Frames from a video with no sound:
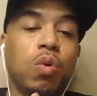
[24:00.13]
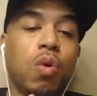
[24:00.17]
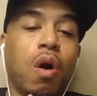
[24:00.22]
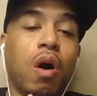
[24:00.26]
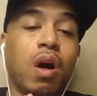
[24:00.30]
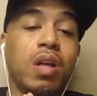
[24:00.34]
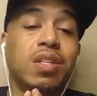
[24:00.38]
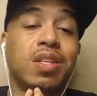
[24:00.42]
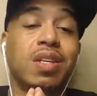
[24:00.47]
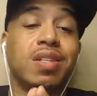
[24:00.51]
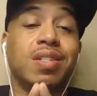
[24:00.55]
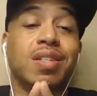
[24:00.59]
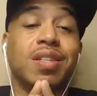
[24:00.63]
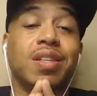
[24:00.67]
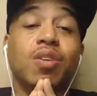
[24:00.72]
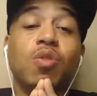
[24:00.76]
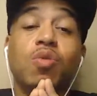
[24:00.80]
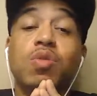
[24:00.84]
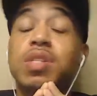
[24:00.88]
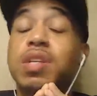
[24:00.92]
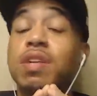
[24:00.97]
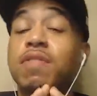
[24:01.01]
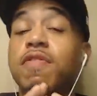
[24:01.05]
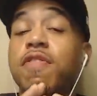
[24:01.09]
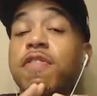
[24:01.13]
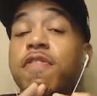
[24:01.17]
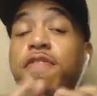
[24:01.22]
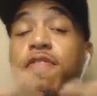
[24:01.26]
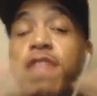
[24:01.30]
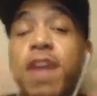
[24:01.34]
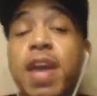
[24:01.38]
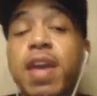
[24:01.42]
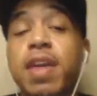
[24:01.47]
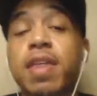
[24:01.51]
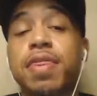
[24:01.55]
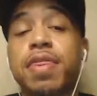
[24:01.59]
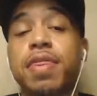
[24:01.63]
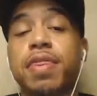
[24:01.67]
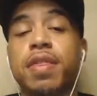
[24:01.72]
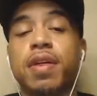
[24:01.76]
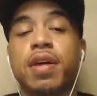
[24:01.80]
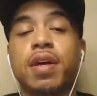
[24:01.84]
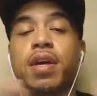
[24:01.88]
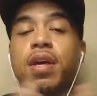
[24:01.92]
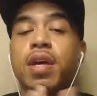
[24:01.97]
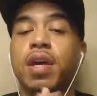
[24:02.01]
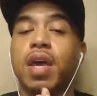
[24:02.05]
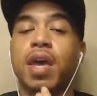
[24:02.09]
are just losing faith
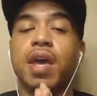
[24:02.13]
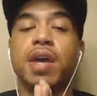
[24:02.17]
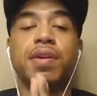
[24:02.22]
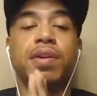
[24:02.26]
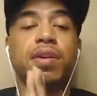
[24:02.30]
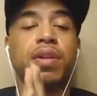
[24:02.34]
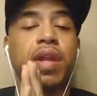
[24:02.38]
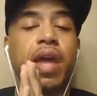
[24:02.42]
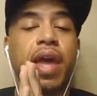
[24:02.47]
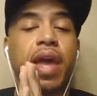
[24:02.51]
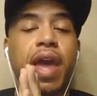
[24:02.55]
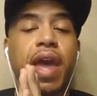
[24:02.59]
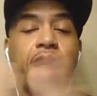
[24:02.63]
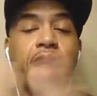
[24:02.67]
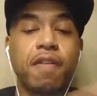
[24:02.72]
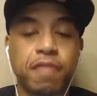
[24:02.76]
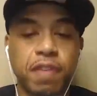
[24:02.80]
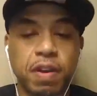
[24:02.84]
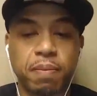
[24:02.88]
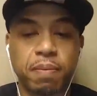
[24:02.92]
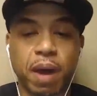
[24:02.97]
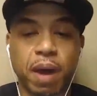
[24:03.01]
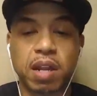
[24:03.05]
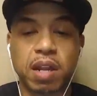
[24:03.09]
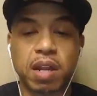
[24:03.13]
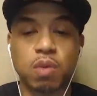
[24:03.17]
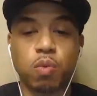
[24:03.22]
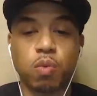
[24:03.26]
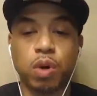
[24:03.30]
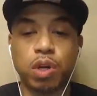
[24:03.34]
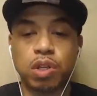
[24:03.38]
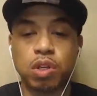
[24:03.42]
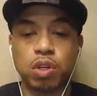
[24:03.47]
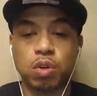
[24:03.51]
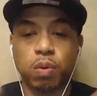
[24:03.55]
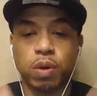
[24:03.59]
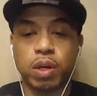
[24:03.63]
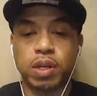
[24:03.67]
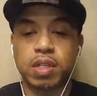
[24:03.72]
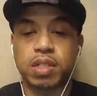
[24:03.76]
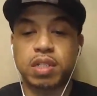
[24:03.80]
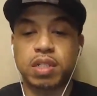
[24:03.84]
in everybody? What do you want to